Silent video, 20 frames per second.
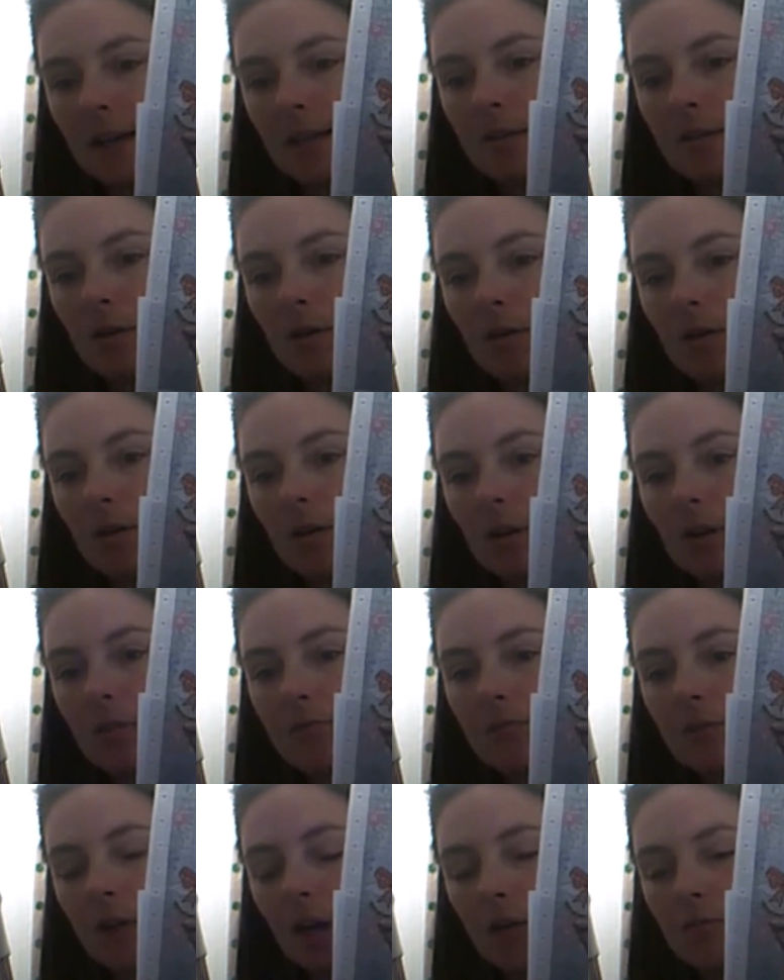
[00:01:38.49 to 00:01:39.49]
It's got
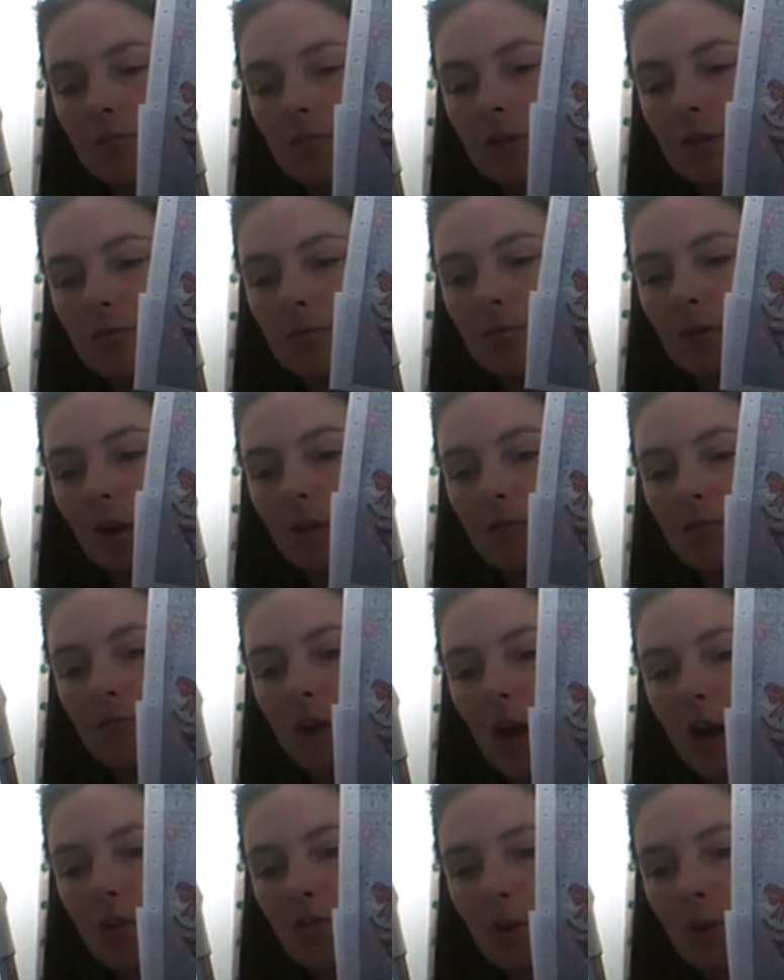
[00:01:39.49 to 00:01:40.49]
like a real
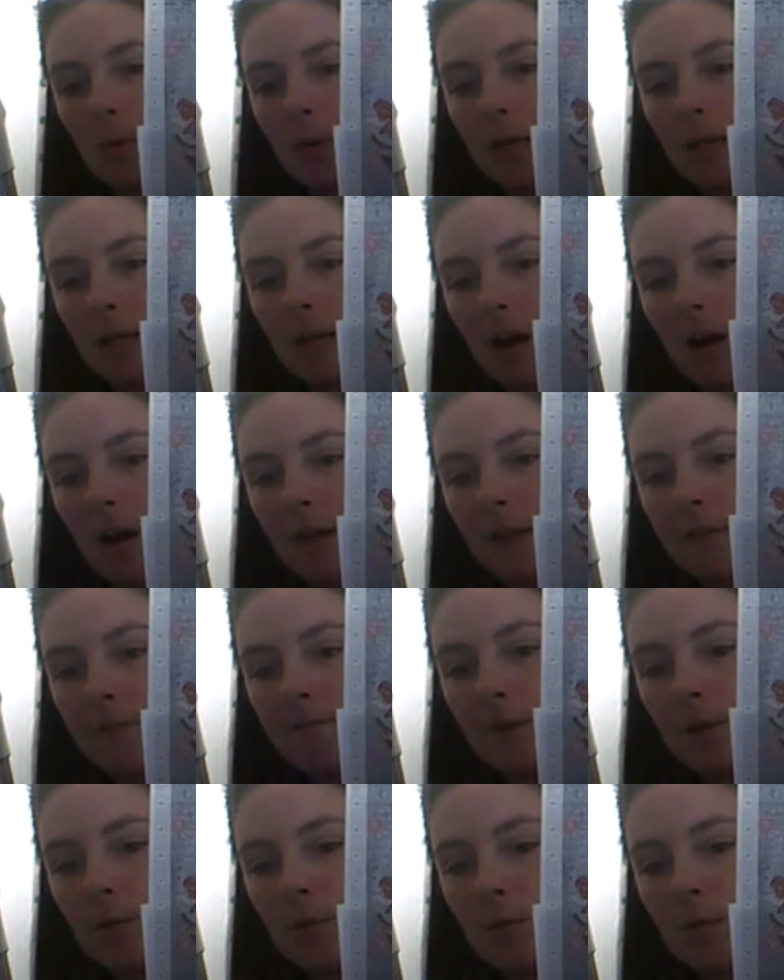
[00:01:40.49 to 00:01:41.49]
retro-y kind of
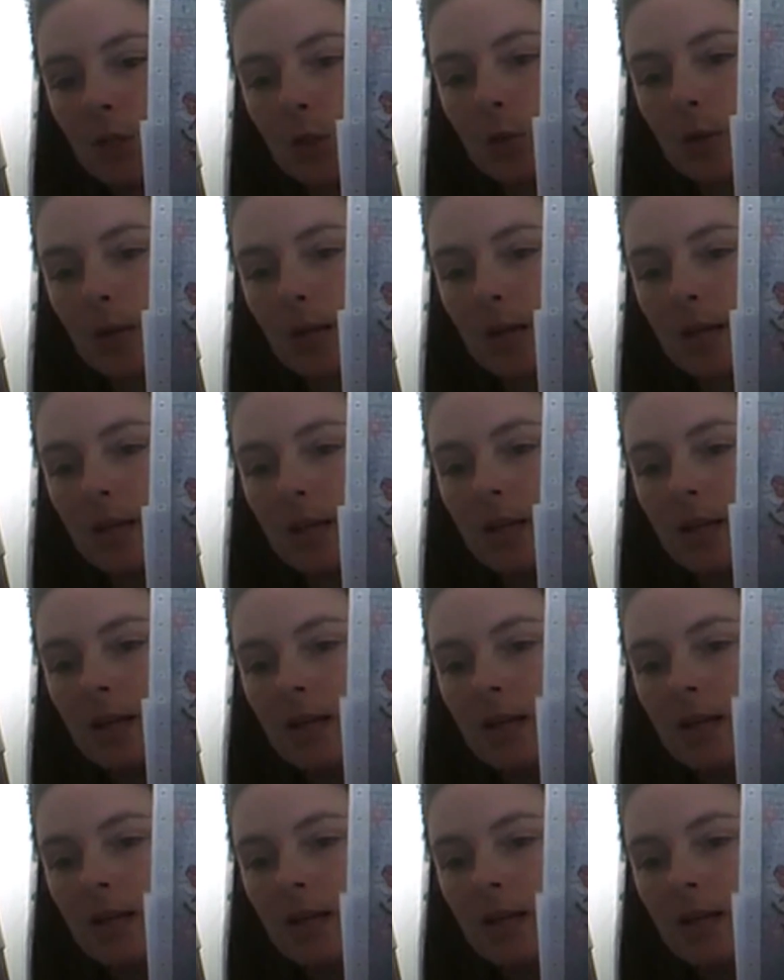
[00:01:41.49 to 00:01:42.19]
feel to it.